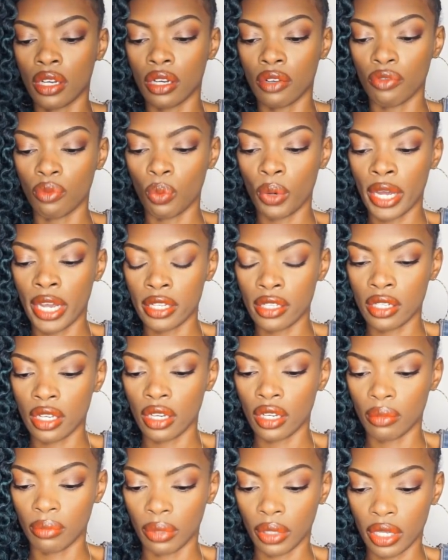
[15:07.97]
of what has
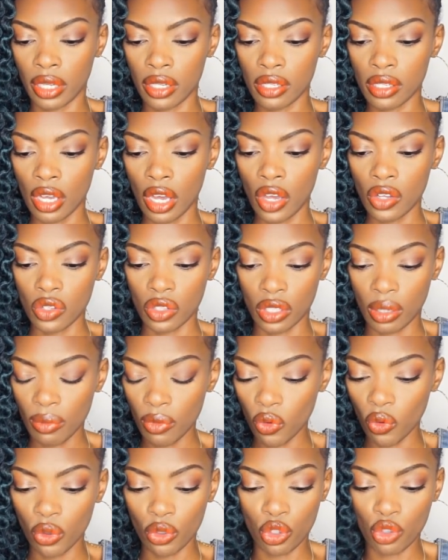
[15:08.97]
taken place. So some
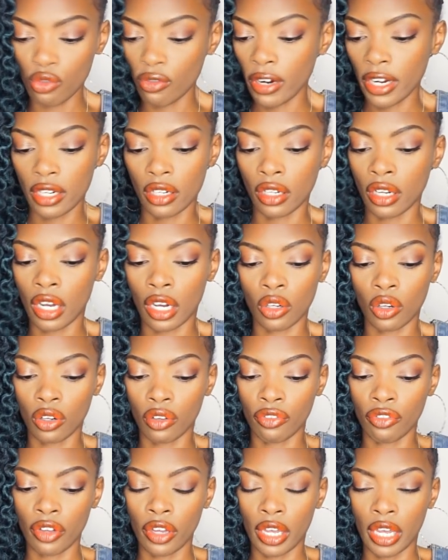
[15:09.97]
of you are just ready to cut
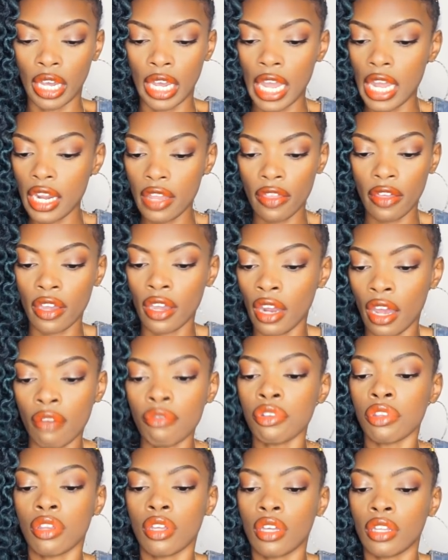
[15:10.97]
off anything and
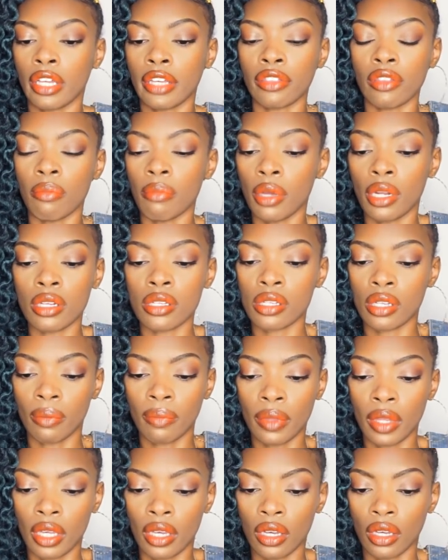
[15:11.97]
everything. Like the minute
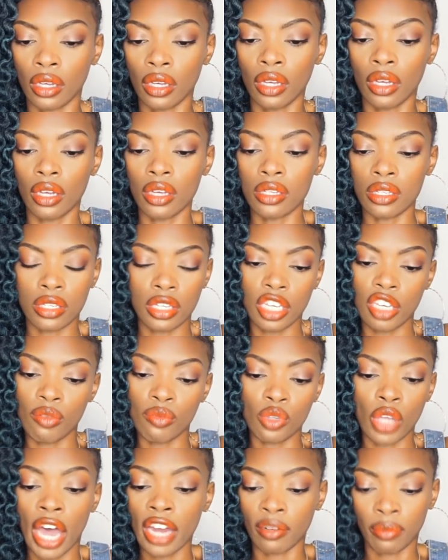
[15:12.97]
something
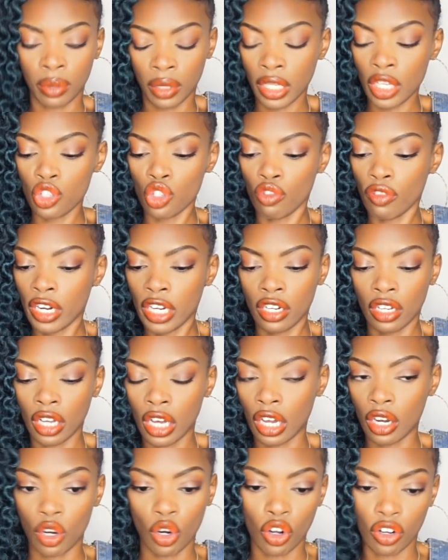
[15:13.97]
seems out of place, you're ready to
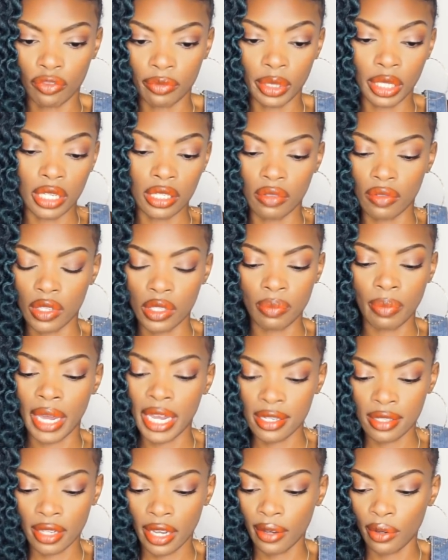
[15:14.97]
cut it off because of this
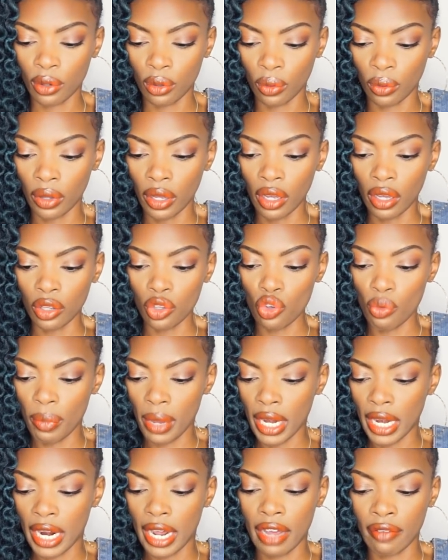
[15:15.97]
past cycle. You
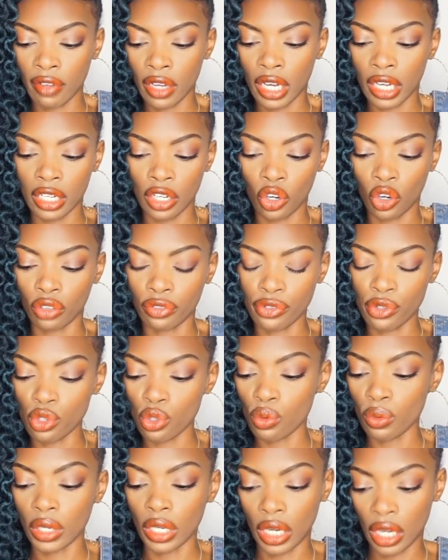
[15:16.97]
may not have cut it off
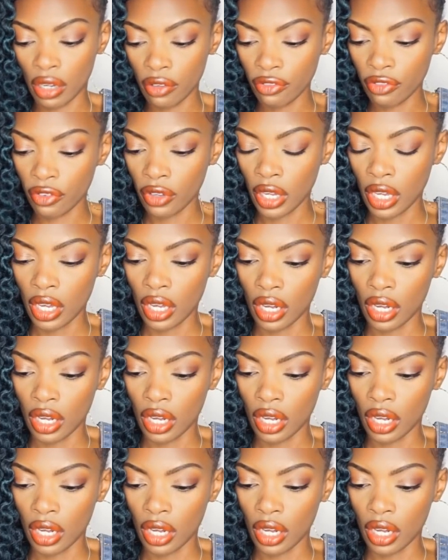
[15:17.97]
soon enough.